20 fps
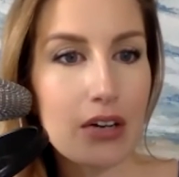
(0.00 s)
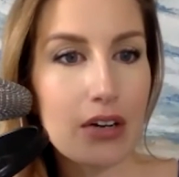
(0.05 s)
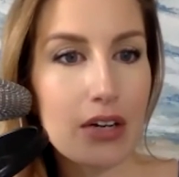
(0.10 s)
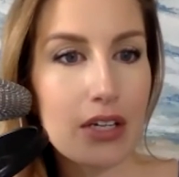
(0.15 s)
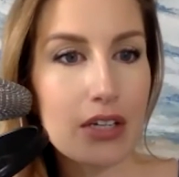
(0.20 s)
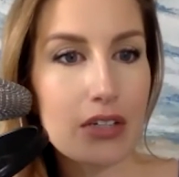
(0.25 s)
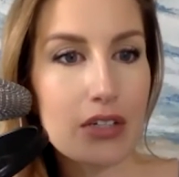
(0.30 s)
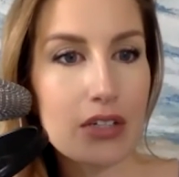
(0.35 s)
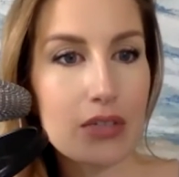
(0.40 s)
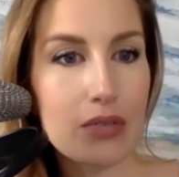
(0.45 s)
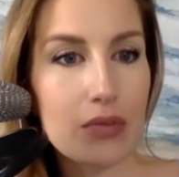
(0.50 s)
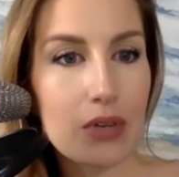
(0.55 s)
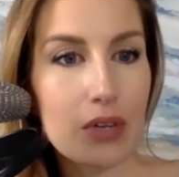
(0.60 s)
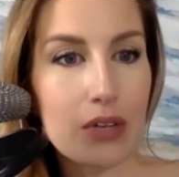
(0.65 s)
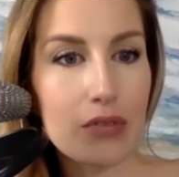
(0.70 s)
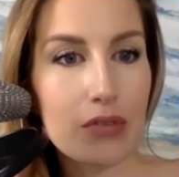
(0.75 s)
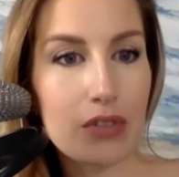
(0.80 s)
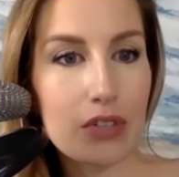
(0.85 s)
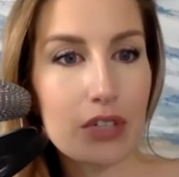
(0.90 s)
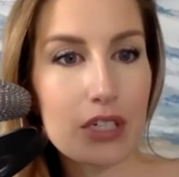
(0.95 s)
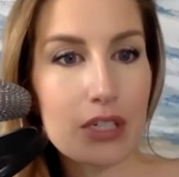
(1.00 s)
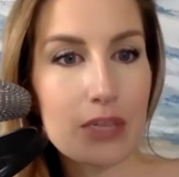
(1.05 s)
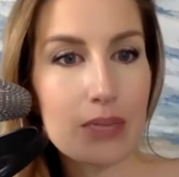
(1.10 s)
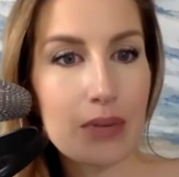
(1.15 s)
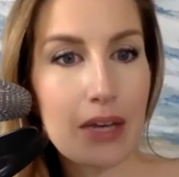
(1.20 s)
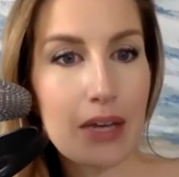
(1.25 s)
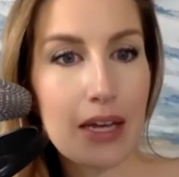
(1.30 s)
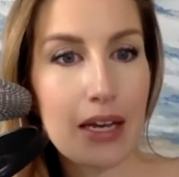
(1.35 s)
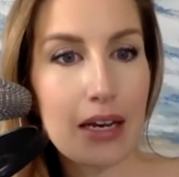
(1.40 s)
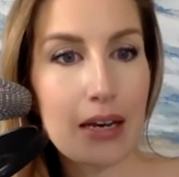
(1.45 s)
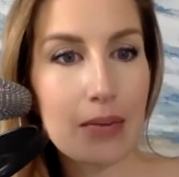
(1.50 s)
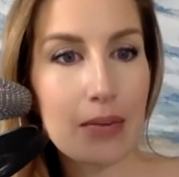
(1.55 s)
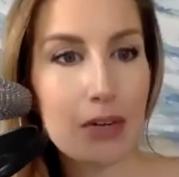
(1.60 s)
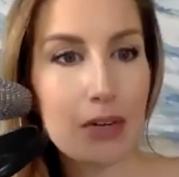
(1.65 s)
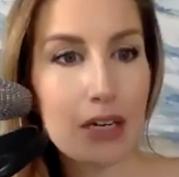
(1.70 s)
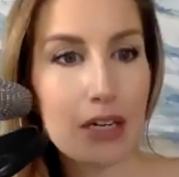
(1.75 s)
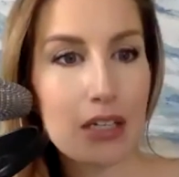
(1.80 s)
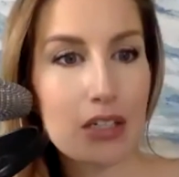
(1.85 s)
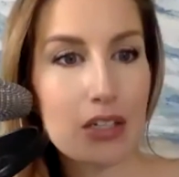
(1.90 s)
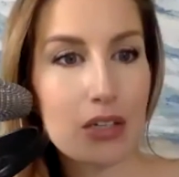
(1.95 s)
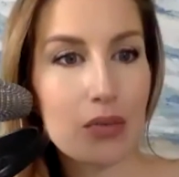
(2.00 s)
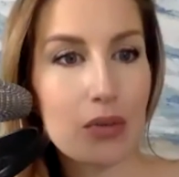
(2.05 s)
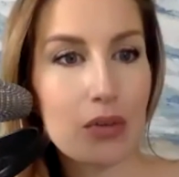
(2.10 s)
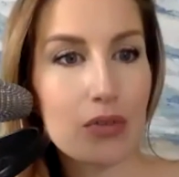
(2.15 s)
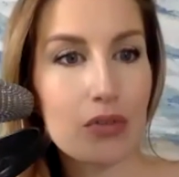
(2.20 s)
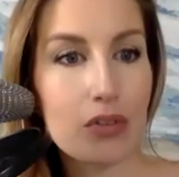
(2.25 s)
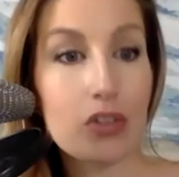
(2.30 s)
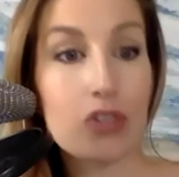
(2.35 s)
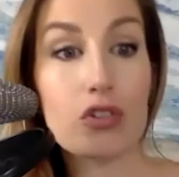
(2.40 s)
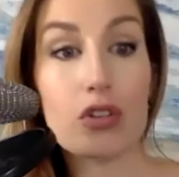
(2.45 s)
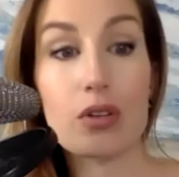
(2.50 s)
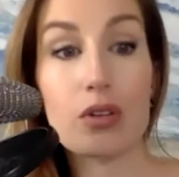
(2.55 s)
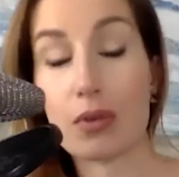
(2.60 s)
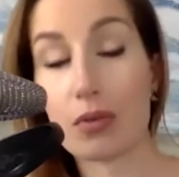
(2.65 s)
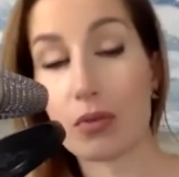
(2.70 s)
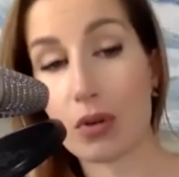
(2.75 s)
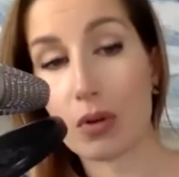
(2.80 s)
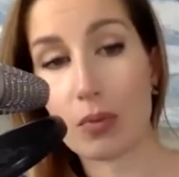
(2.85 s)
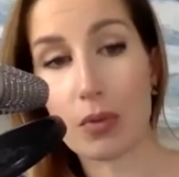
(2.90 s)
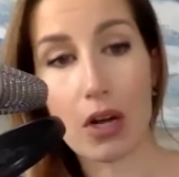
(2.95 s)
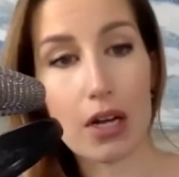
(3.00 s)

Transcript: I used the one for display and upgraded to the one for the treatment room.